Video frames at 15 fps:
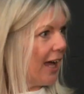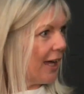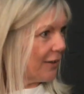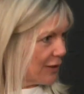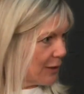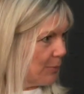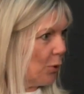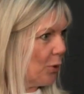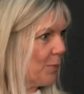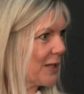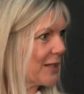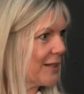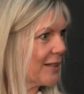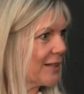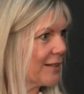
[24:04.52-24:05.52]
and small
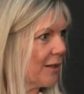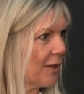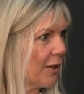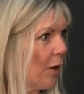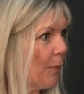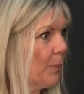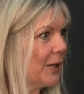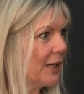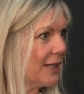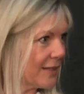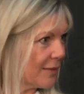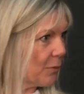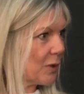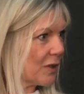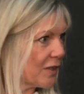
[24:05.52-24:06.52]
business
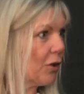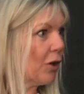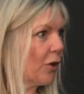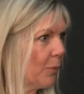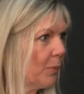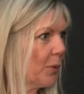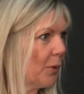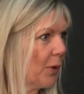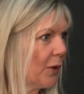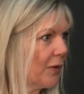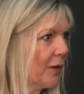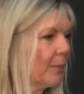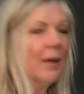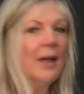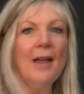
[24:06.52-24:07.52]
companies will start up
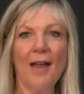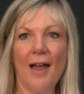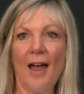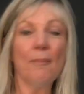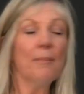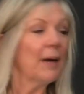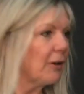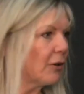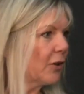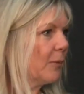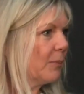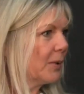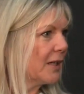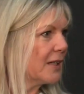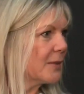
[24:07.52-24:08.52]
around them, and bigger
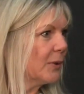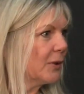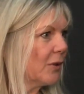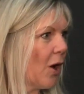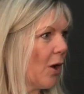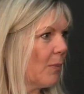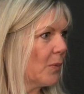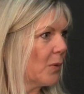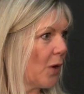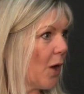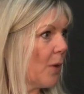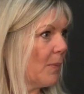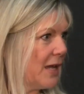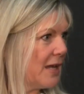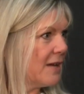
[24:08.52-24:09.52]
companies will
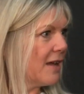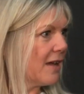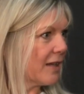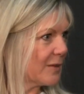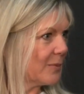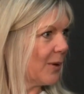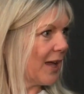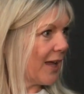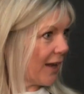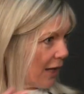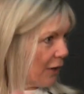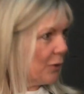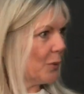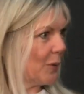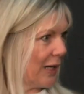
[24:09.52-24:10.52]
come in as well
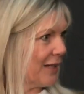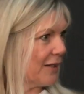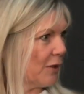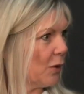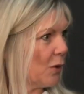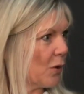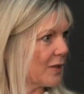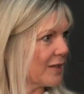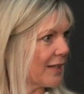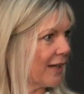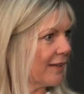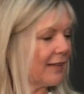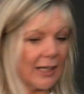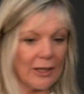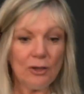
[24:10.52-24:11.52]
and locate
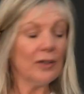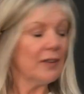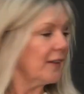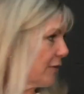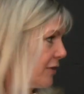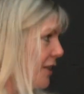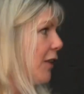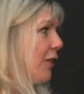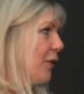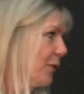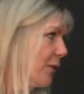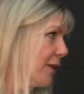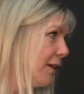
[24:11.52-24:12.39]
alongside that. And there's another